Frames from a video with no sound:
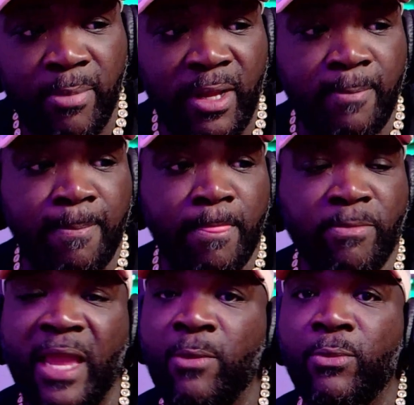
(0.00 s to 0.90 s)
But
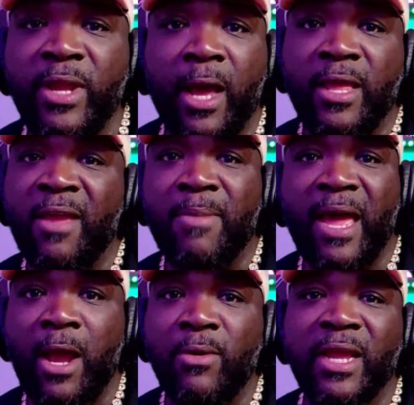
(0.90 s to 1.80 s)

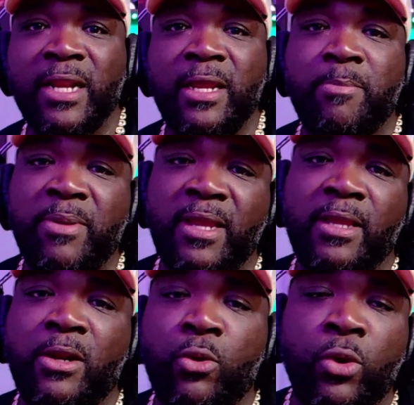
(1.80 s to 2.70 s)
everybody already got their
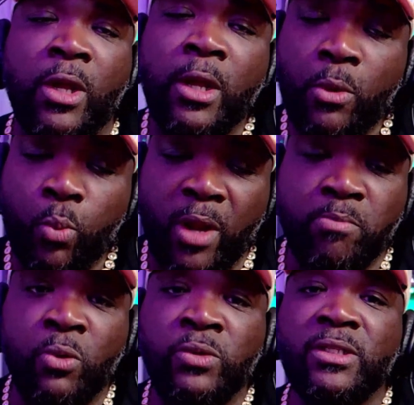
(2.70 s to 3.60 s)
opinion on what
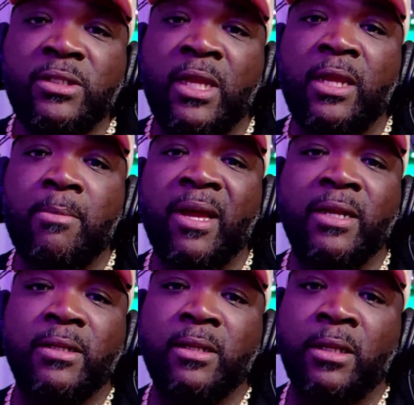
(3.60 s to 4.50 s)
Boosie say about it,